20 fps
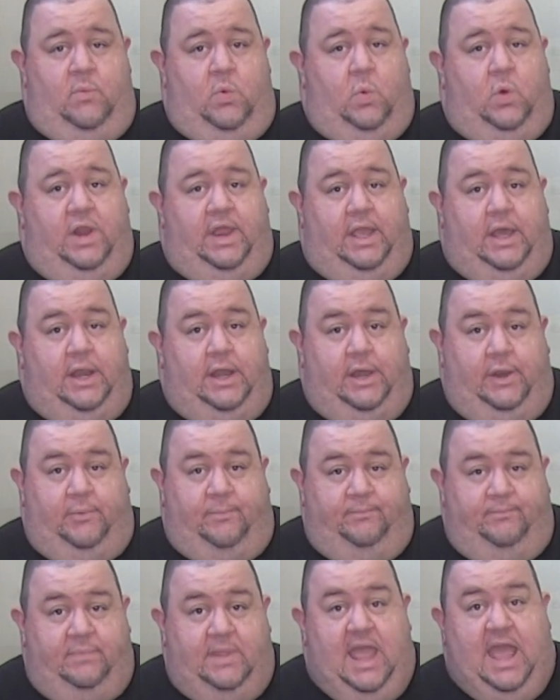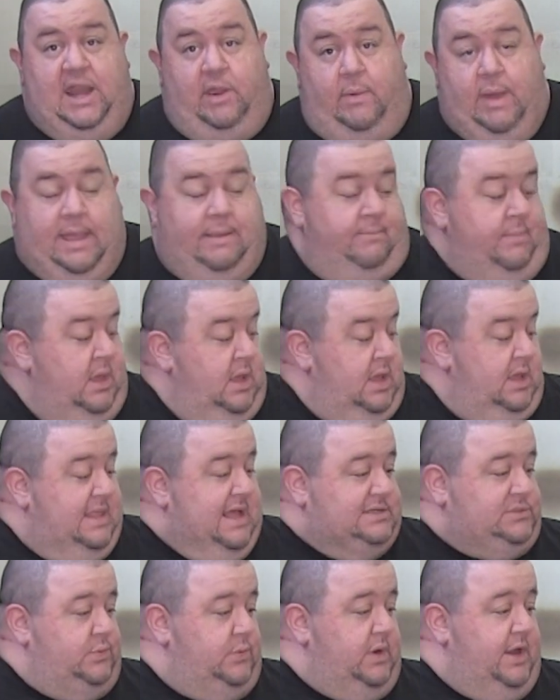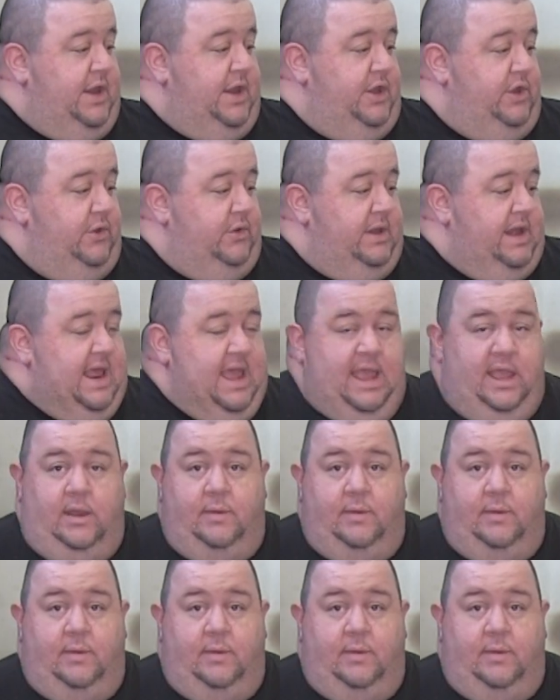What are you going to do? Anyway, that's what we're going to do today.